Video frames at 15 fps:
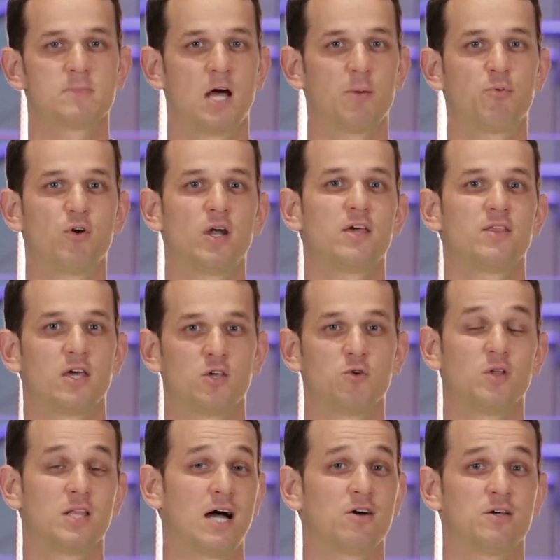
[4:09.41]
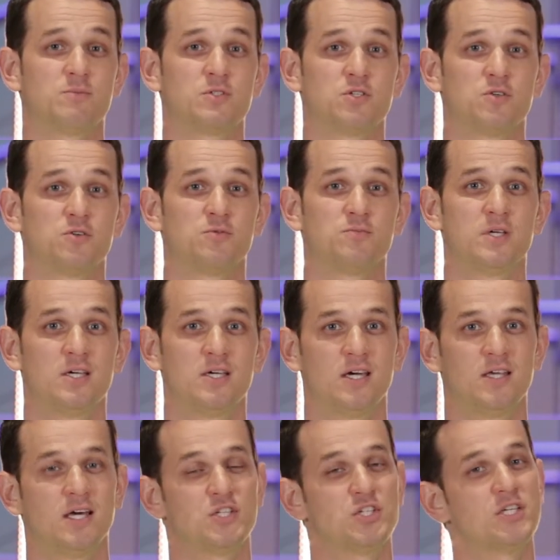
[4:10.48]
I pray that you allow him to,
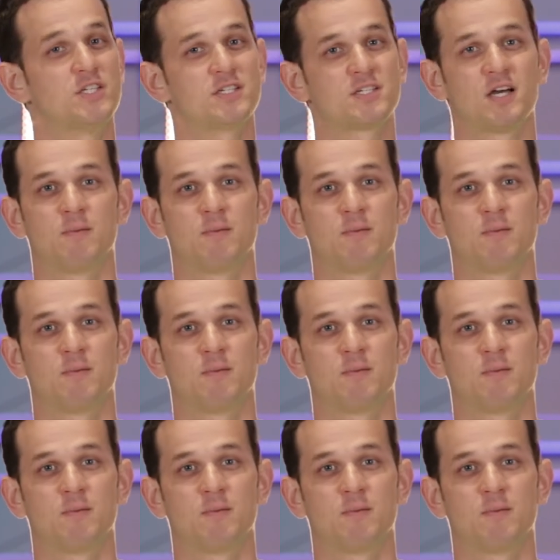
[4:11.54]
and that Jesus